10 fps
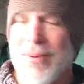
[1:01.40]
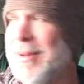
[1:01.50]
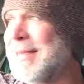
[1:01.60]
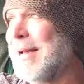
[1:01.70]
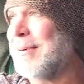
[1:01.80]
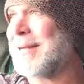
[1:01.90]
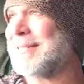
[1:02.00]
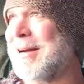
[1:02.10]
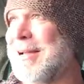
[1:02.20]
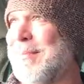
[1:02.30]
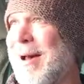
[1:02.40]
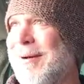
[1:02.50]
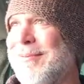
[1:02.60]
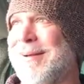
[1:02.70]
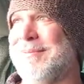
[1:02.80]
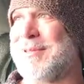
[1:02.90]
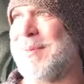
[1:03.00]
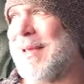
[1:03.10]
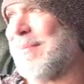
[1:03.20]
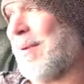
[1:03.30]
the one thing I want to talk about when I'm
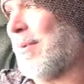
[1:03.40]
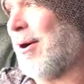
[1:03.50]
speaking about